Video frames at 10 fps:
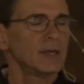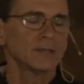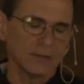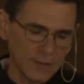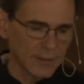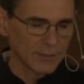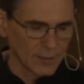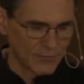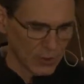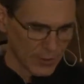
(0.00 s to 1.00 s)
So you can
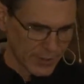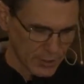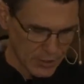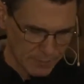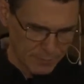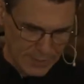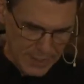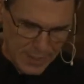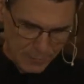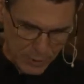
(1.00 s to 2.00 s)
look forward to some
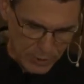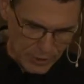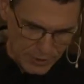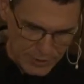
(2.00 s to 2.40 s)
pearls